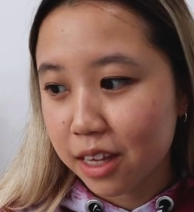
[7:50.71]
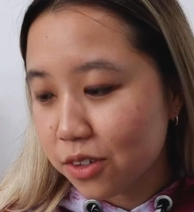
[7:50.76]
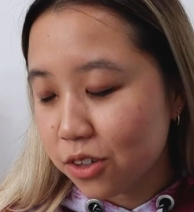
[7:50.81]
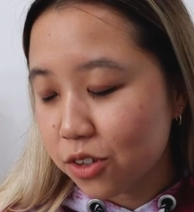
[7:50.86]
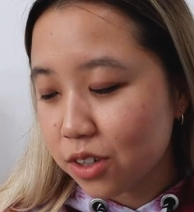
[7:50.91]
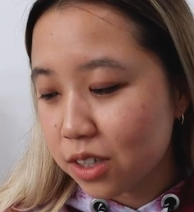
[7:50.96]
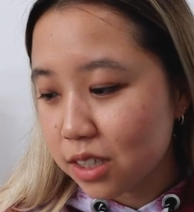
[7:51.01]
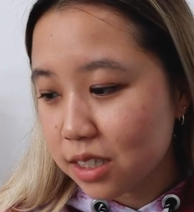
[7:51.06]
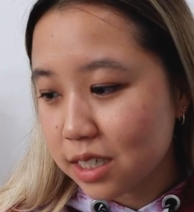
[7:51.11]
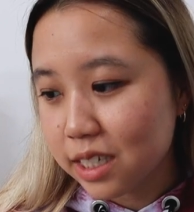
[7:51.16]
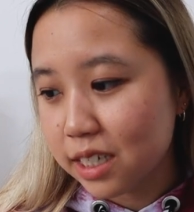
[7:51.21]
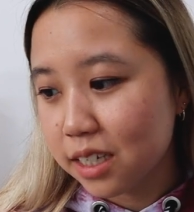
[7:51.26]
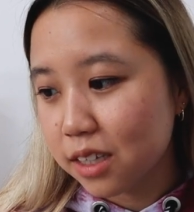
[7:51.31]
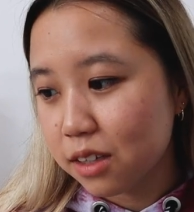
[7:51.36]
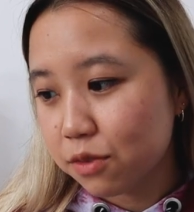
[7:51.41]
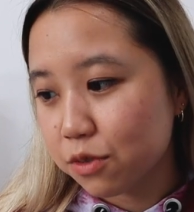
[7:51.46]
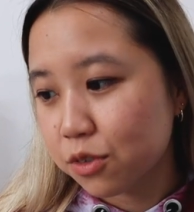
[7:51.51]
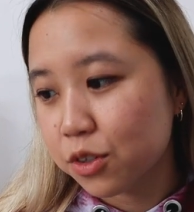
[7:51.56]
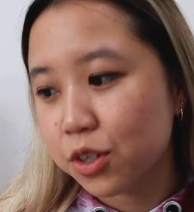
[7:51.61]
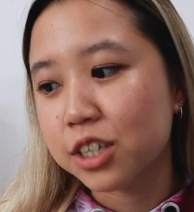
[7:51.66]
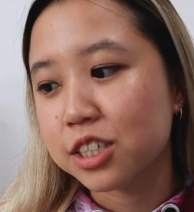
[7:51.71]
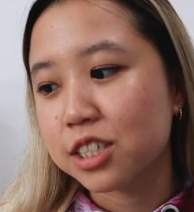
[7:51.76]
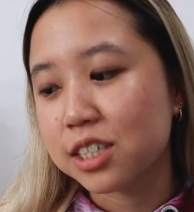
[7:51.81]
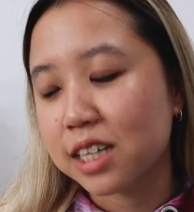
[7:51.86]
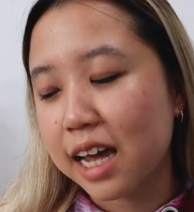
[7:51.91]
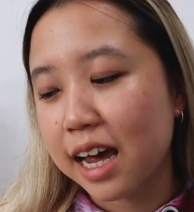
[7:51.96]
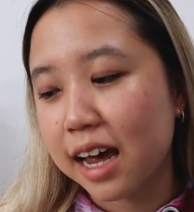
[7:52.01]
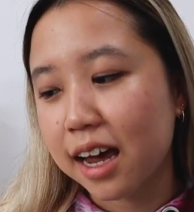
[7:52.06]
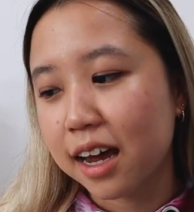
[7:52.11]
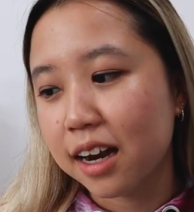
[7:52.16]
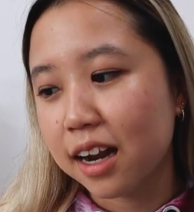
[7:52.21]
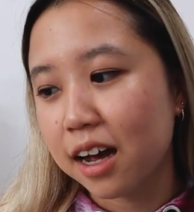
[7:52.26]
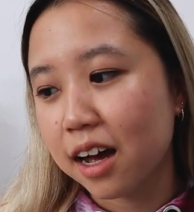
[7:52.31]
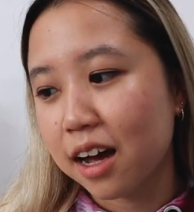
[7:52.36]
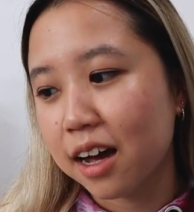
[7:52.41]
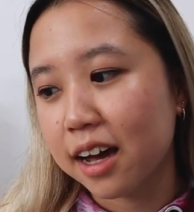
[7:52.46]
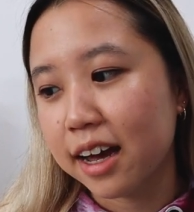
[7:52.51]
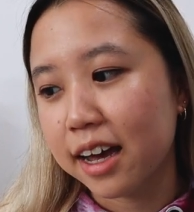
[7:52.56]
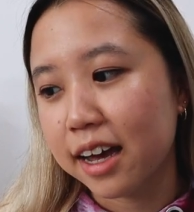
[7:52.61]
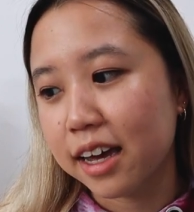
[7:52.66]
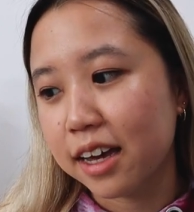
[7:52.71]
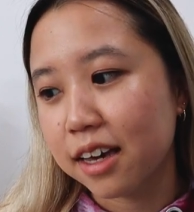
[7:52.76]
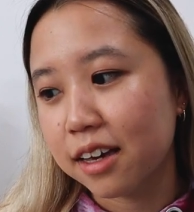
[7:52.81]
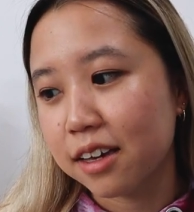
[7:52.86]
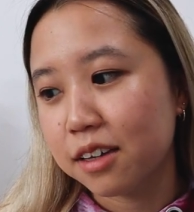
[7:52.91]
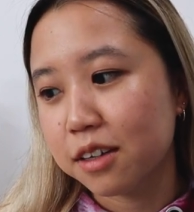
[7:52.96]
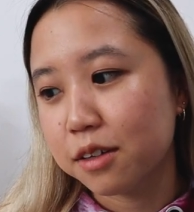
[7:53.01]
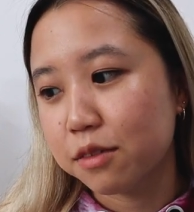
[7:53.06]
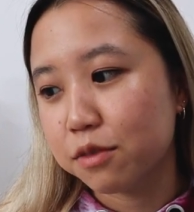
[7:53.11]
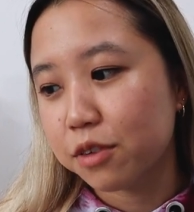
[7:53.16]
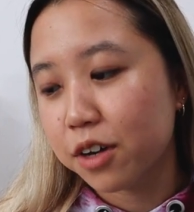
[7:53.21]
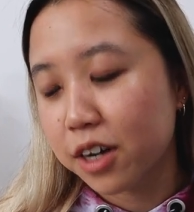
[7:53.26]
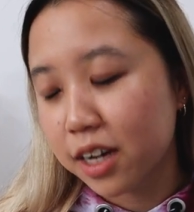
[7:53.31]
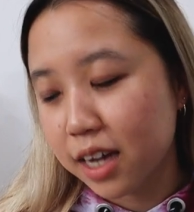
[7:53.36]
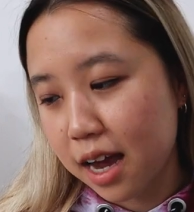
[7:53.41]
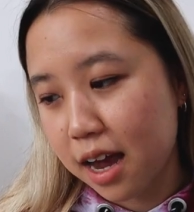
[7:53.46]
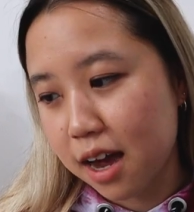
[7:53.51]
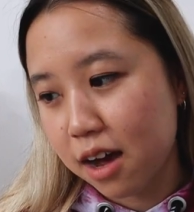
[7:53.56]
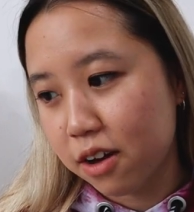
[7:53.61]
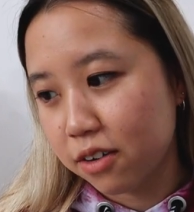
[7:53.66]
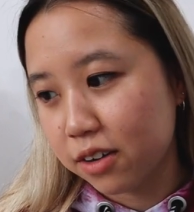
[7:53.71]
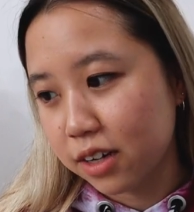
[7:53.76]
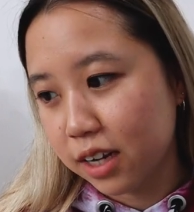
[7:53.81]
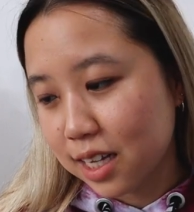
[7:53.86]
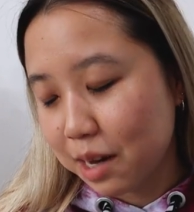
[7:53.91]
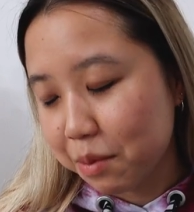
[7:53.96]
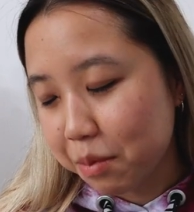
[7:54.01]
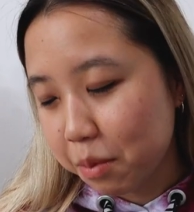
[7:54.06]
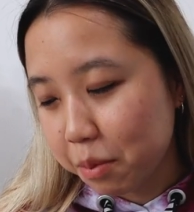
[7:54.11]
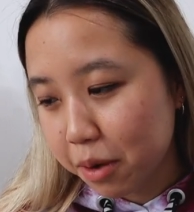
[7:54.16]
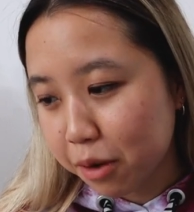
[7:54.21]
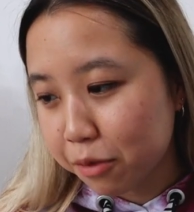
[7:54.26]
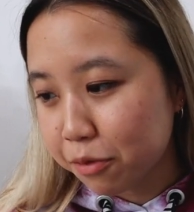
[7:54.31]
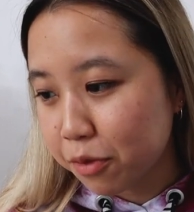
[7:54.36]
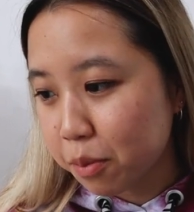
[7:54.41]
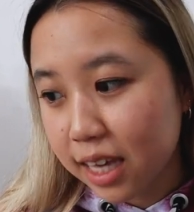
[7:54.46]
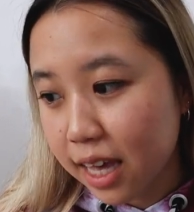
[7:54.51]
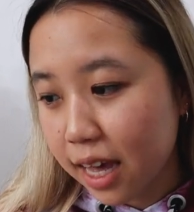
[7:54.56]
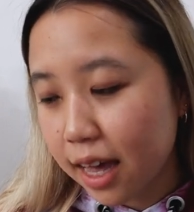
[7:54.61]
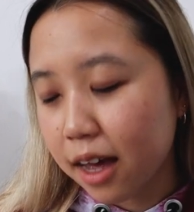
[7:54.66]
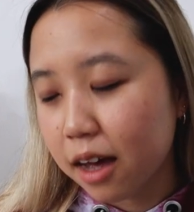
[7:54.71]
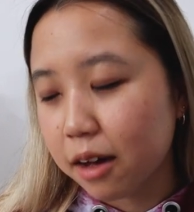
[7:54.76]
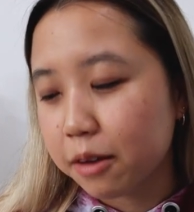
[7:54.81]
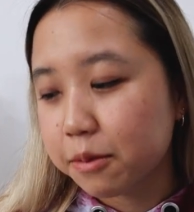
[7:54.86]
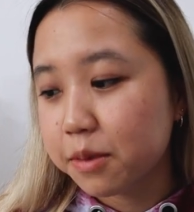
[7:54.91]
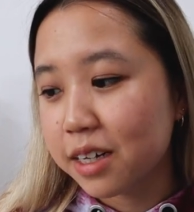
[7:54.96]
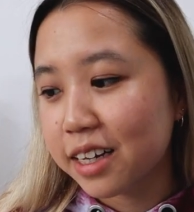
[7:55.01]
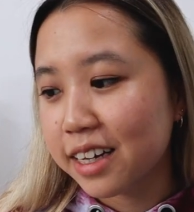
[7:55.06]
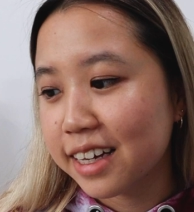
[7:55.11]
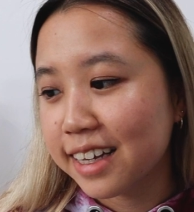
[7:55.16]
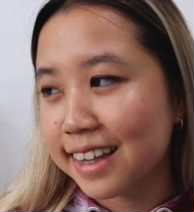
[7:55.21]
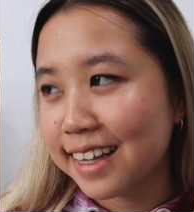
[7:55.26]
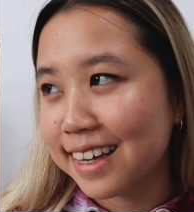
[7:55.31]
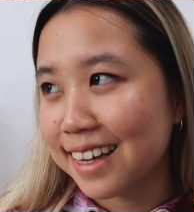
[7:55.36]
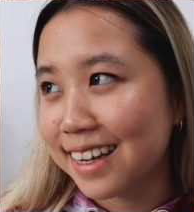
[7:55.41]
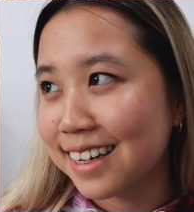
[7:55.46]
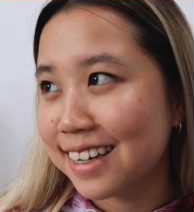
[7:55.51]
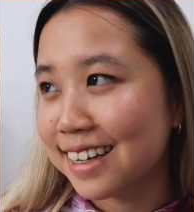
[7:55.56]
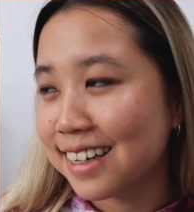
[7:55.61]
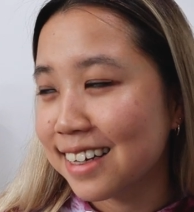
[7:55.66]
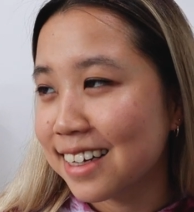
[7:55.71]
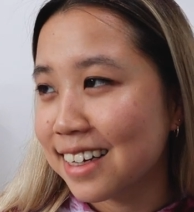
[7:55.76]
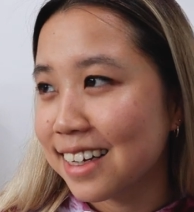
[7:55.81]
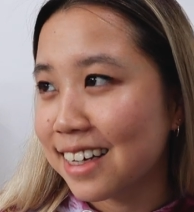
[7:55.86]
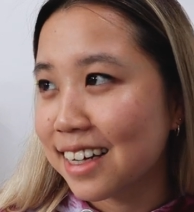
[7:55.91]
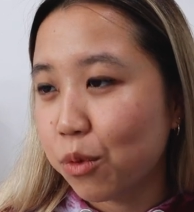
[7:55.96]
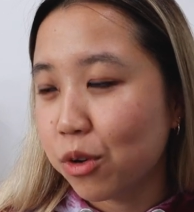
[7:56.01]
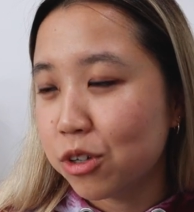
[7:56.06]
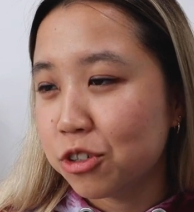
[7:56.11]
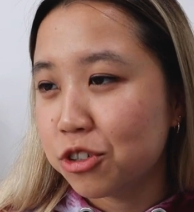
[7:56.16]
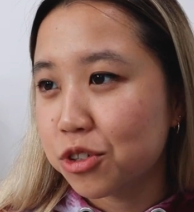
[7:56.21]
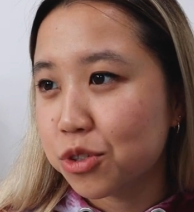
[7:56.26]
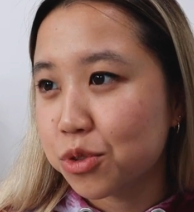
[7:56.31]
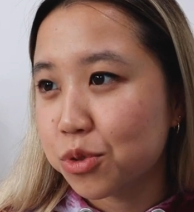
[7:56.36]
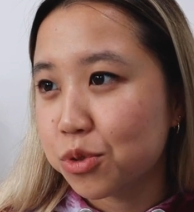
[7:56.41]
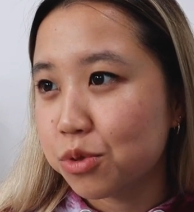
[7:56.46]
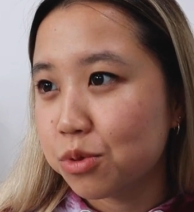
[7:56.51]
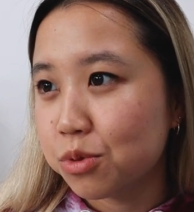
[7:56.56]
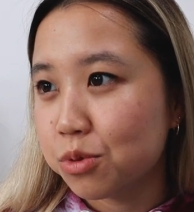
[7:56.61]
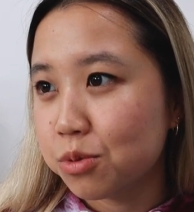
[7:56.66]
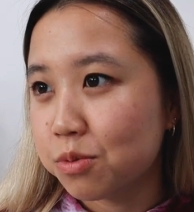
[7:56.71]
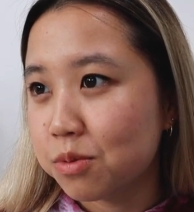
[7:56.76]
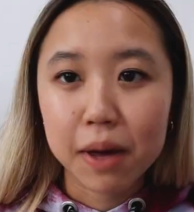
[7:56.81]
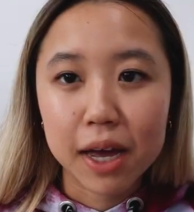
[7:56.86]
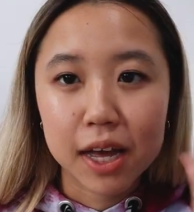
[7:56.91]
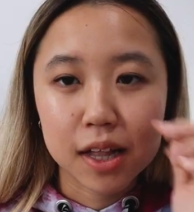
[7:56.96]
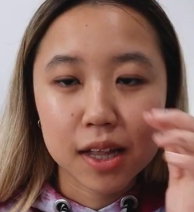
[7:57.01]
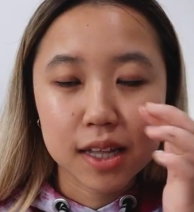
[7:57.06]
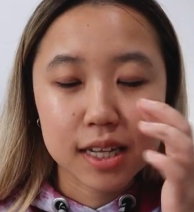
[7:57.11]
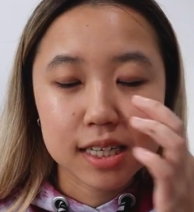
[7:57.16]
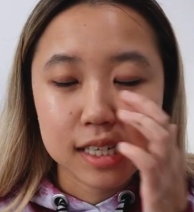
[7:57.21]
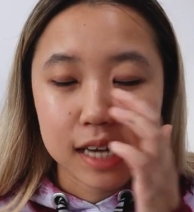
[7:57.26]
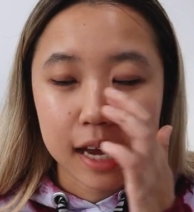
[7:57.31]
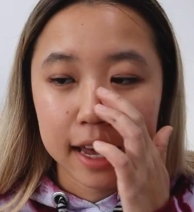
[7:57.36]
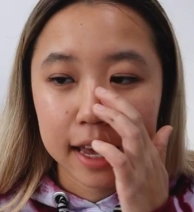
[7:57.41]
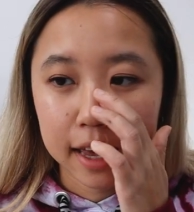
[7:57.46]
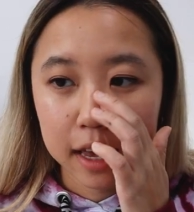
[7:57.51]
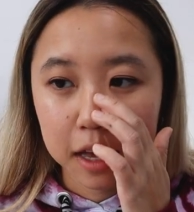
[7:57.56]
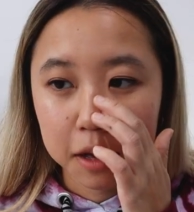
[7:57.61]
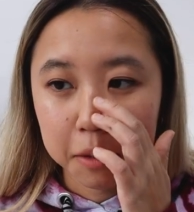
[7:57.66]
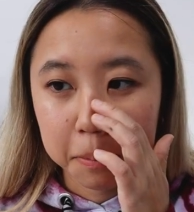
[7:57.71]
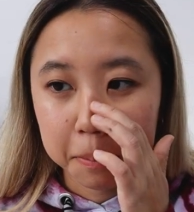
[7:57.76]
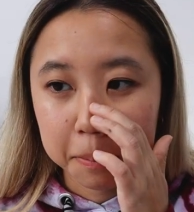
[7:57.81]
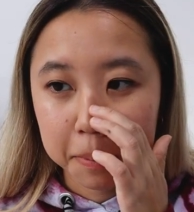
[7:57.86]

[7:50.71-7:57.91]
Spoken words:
You can see in the footage that I freak out, climb above the cam, and then want to bail and take,